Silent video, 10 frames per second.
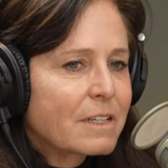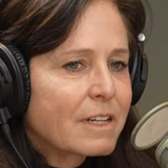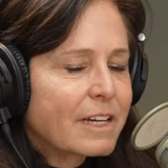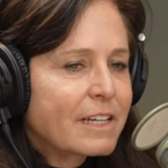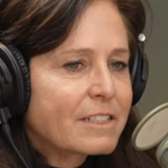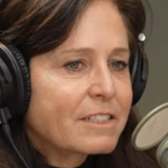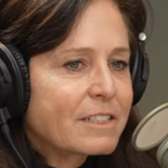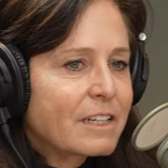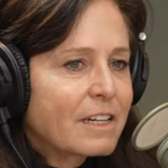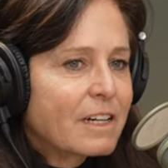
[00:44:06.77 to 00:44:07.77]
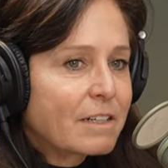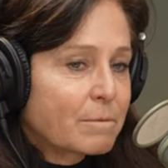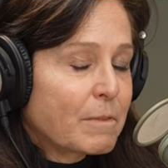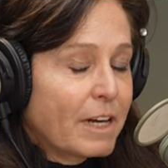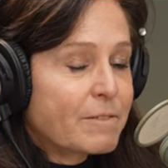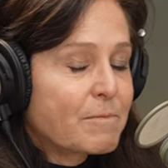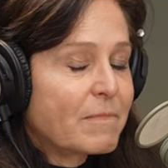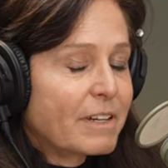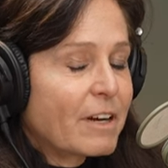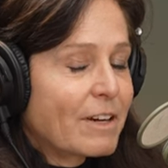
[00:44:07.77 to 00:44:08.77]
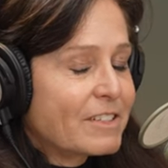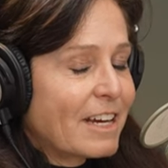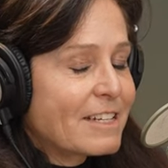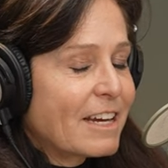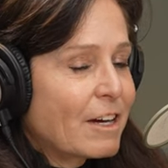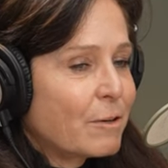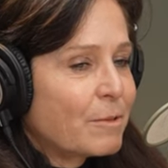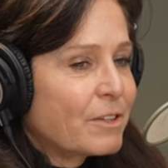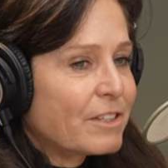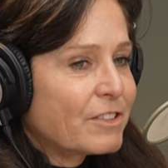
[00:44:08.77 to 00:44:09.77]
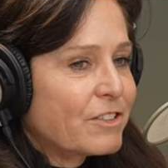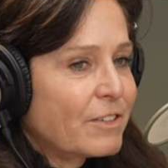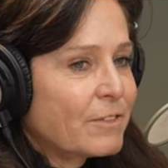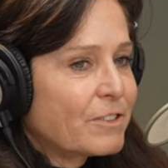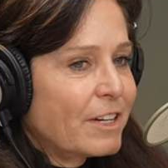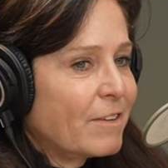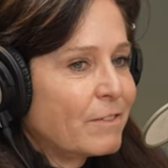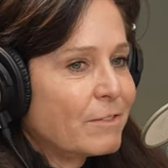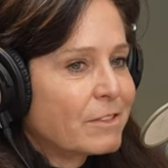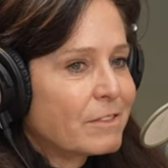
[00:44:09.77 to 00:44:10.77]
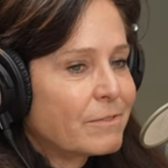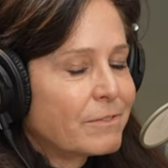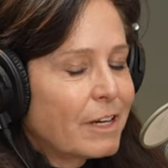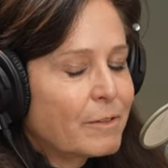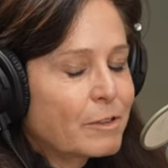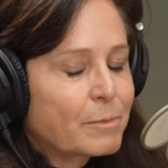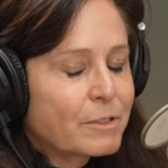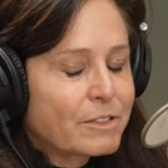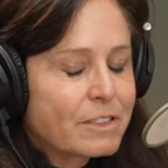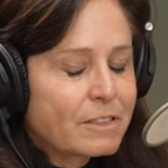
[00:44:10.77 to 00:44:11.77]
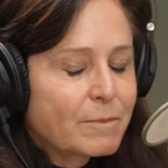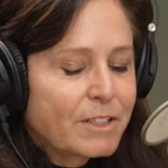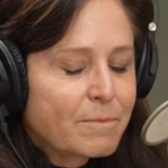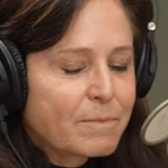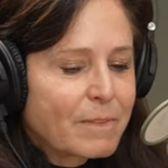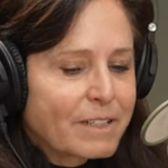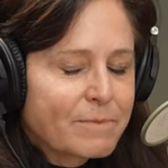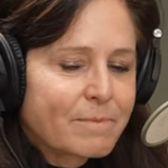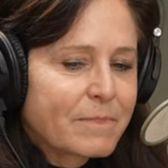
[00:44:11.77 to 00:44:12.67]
and I, you know, I sat down with his chief of staff, who's a fabulous person, and we like